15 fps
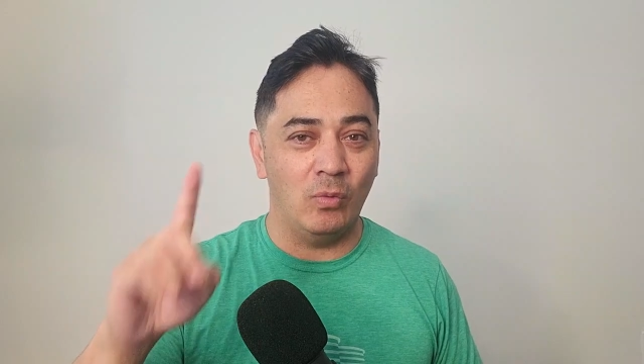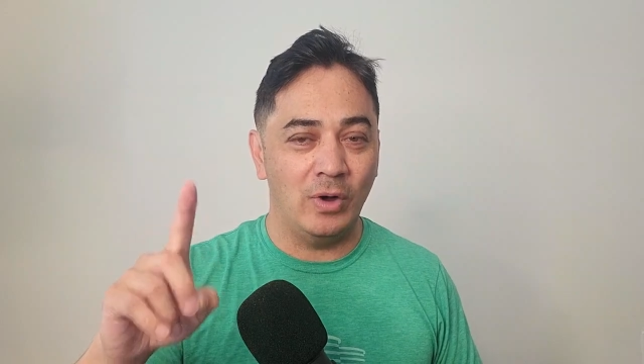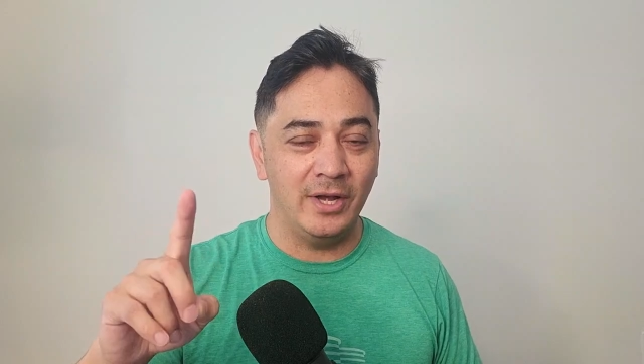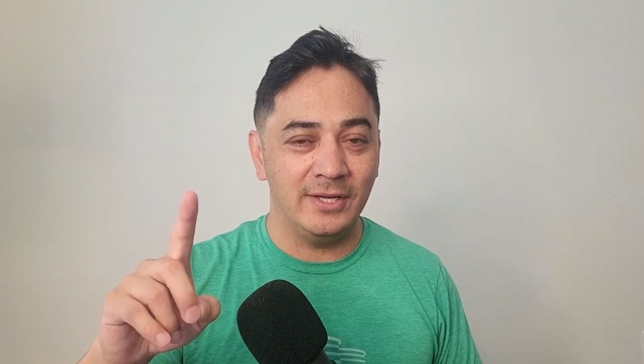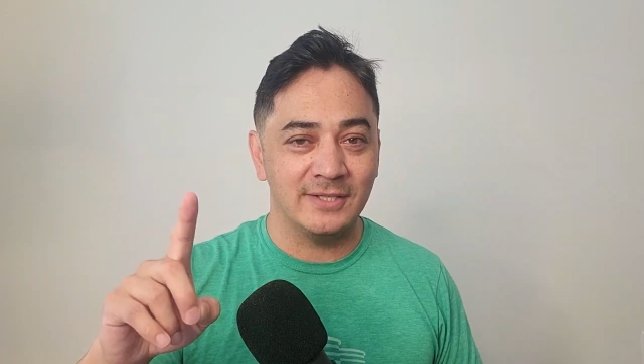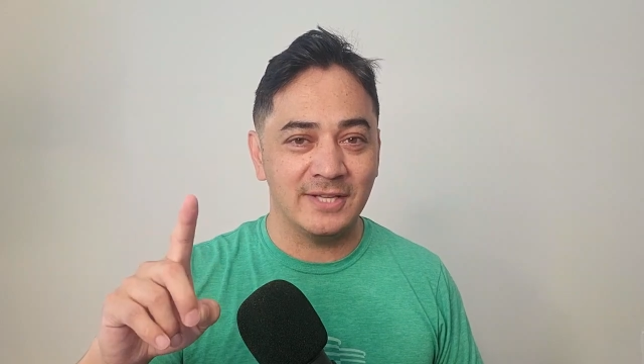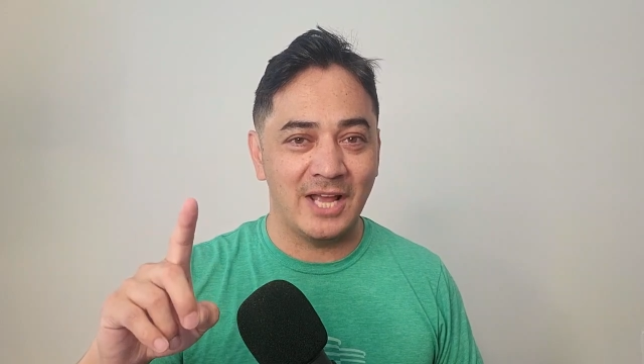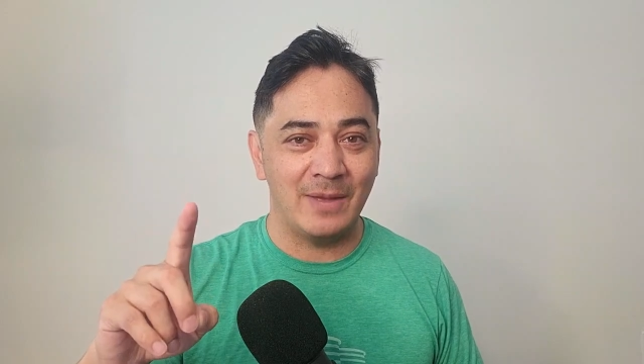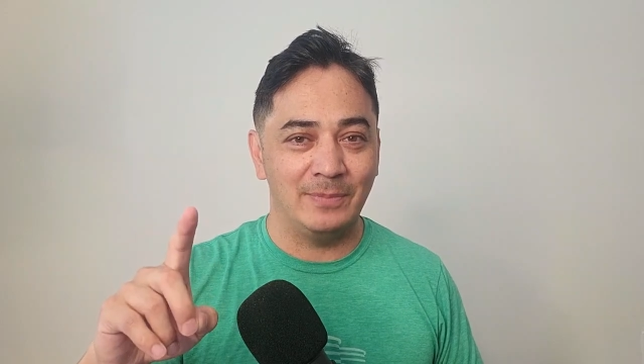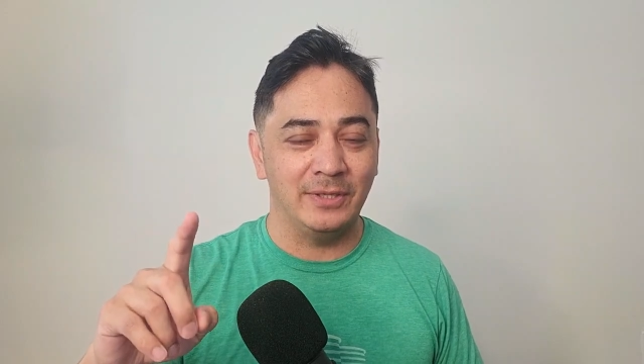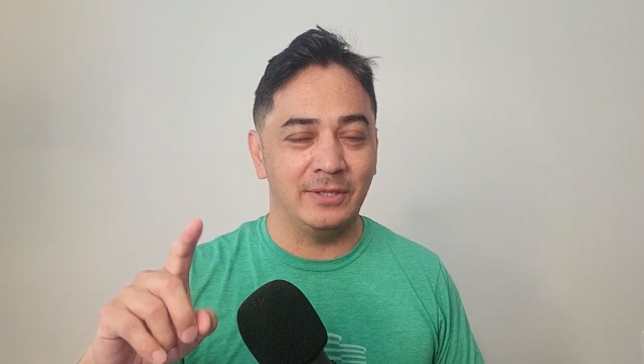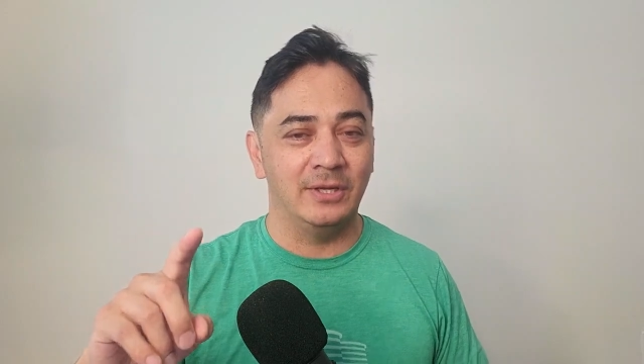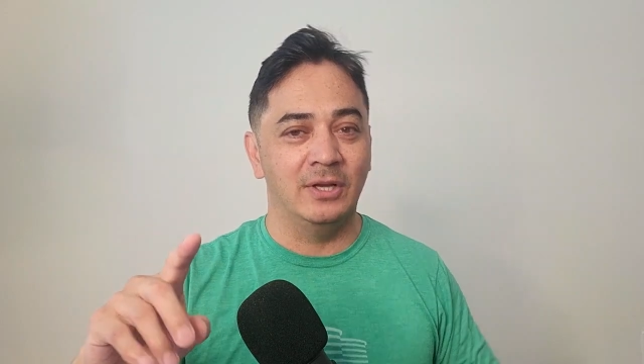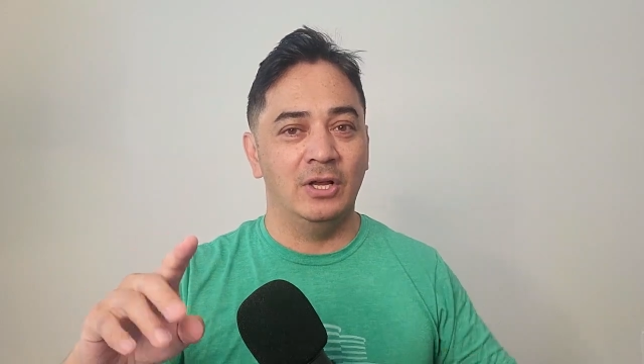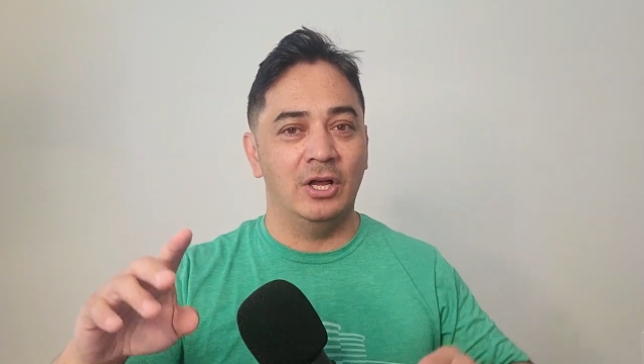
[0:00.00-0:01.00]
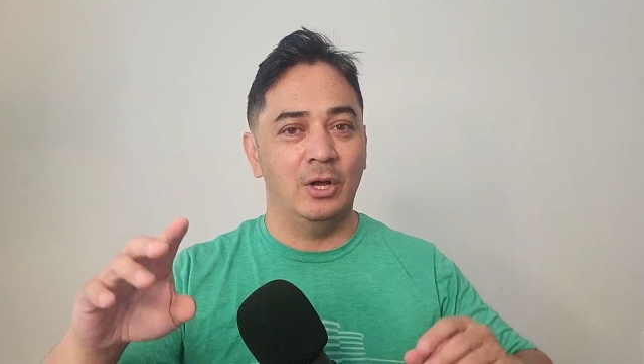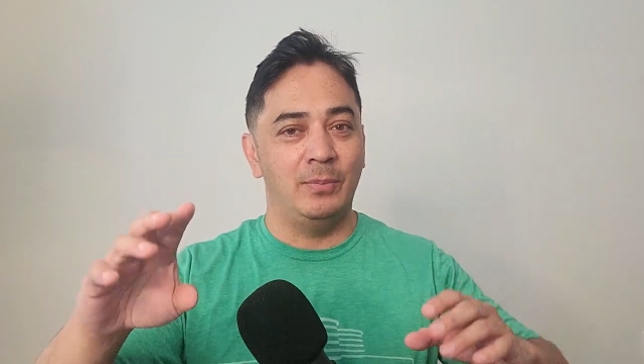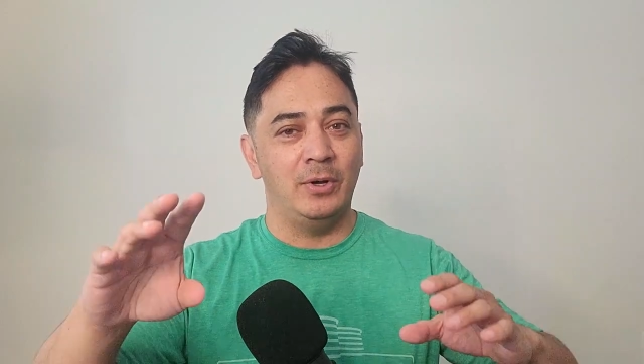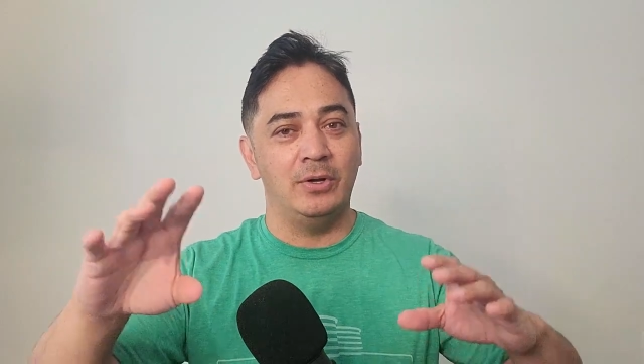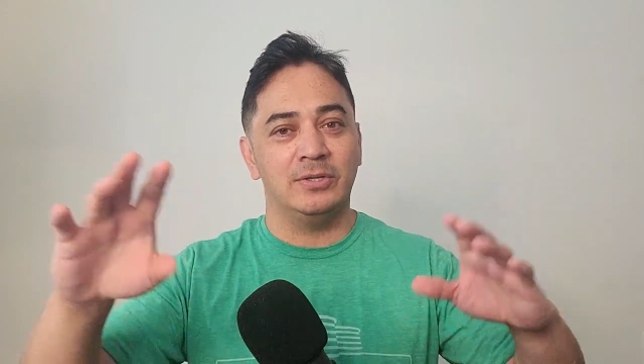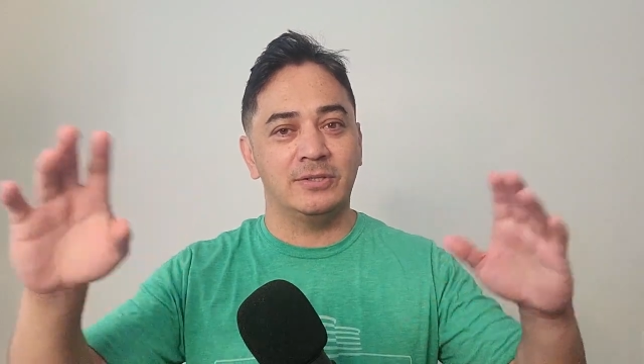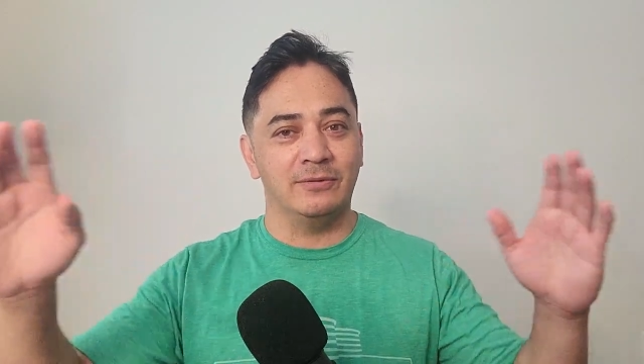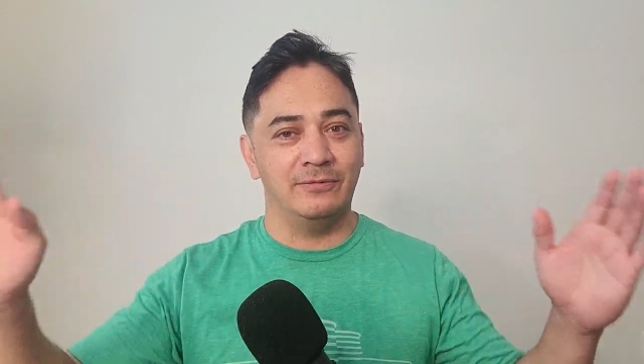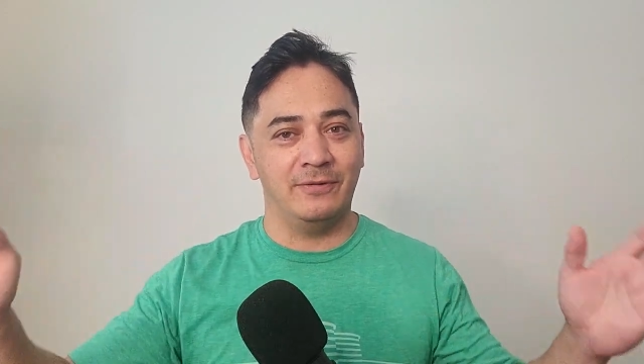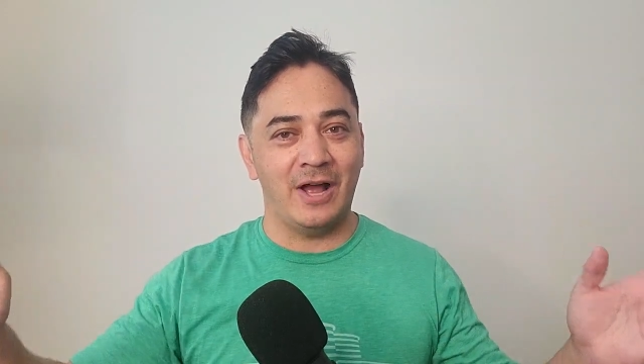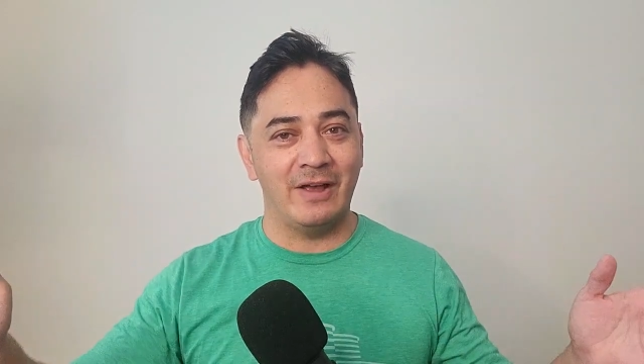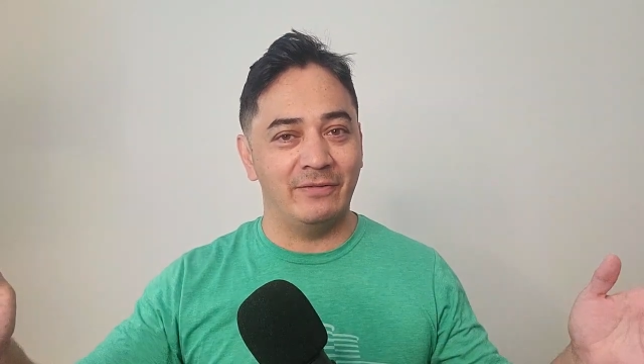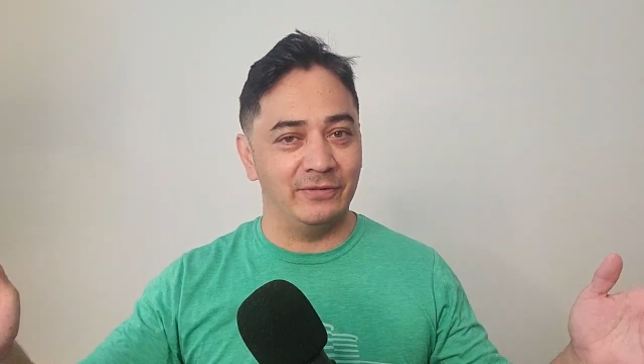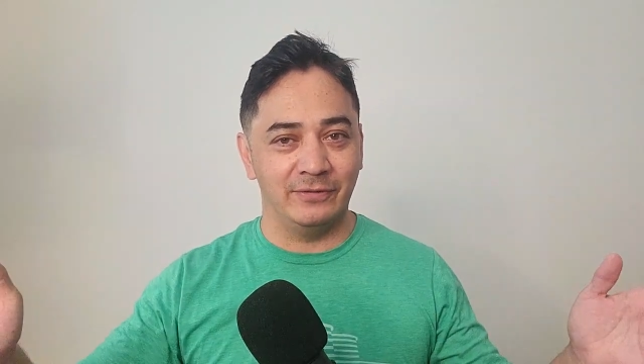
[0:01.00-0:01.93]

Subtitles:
one tablet opposed to 5 of